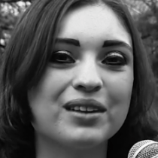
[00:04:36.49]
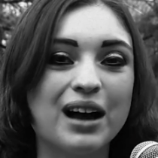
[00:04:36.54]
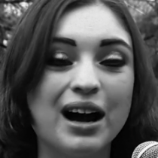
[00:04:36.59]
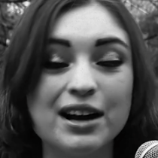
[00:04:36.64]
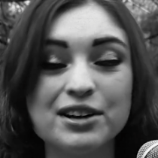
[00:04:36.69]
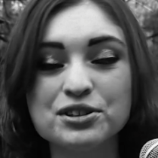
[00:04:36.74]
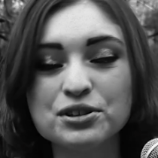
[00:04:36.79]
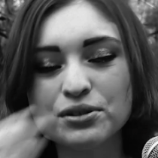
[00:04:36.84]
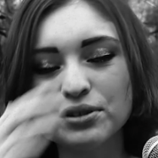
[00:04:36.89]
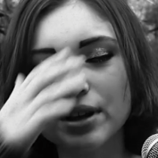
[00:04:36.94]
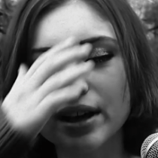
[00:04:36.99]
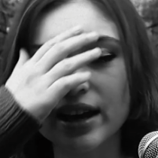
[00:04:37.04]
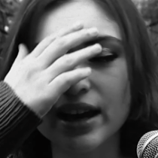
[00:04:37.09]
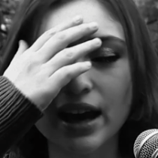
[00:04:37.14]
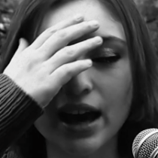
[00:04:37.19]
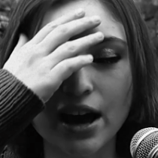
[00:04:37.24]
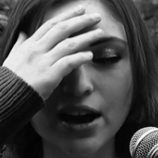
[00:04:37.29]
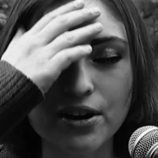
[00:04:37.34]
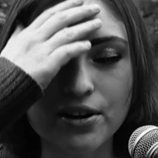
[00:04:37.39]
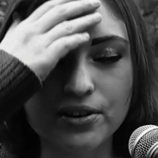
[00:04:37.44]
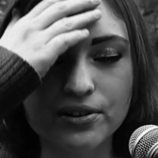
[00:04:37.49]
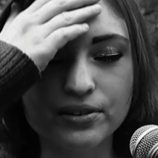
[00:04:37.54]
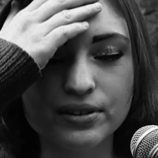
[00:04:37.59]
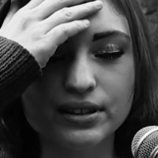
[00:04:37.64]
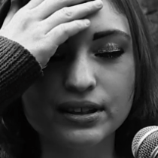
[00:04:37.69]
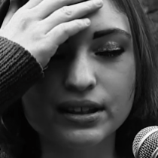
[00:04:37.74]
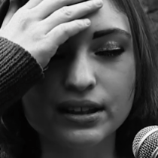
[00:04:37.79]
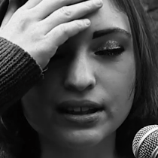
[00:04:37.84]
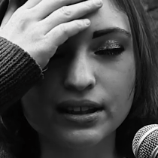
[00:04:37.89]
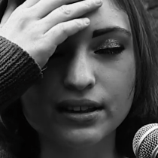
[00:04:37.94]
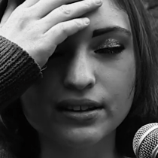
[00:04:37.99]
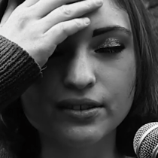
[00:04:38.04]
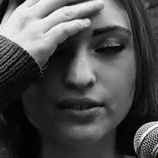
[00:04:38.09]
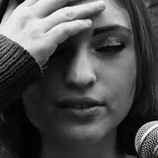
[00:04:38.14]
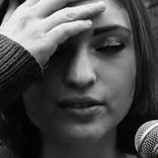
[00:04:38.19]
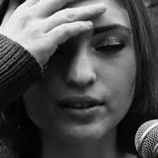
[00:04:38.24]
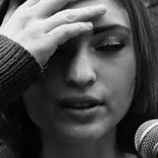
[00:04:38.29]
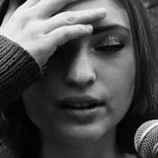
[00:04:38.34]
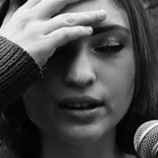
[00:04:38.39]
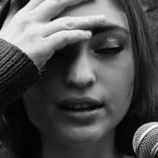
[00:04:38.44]
I do like how
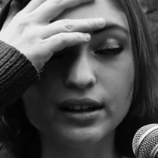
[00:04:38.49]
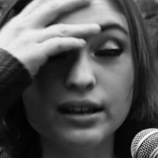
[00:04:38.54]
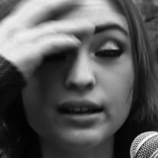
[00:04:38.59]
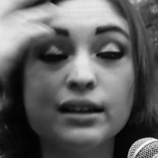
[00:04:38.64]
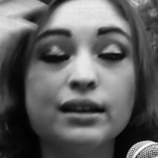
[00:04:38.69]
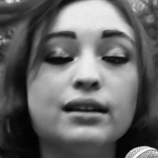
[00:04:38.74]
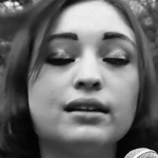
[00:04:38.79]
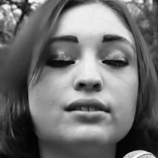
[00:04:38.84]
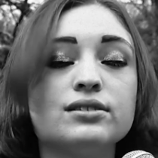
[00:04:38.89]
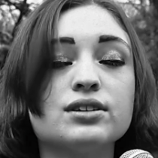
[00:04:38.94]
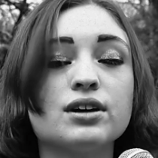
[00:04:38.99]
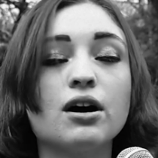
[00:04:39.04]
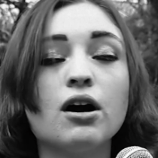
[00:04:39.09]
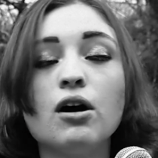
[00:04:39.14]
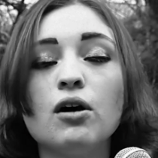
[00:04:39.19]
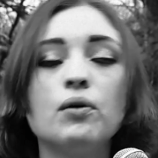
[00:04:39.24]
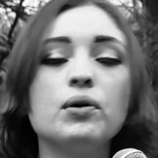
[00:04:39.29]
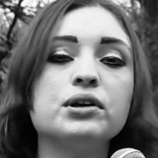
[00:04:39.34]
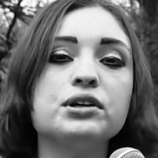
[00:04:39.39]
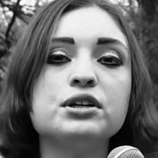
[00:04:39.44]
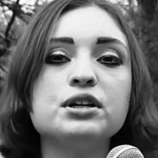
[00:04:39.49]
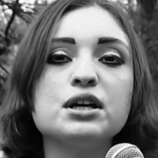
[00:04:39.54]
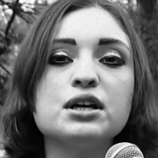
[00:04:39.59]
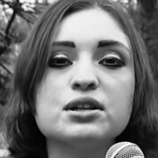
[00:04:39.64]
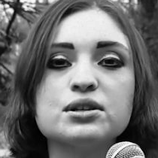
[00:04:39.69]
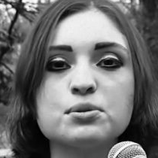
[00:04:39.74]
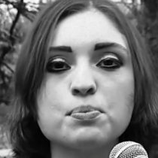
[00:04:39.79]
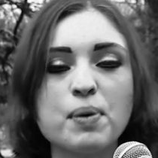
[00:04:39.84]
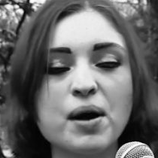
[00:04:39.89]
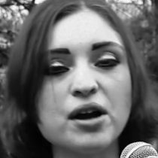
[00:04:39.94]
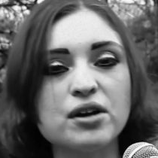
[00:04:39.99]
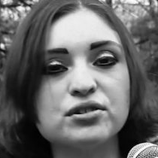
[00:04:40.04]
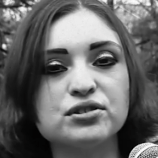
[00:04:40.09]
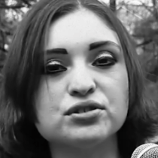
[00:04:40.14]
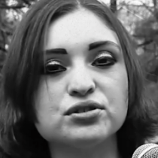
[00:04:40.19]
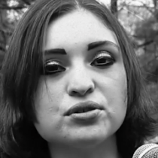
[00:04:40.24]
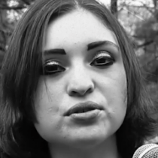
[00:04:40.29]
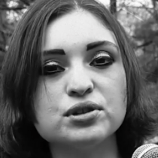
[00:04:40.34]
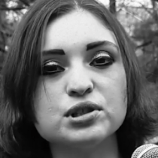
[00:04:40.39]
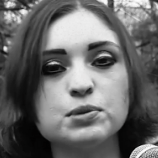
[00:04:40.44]
he it's like, oh, what you need is a pair of
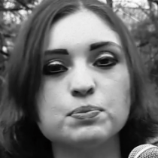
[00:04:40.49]
shoes.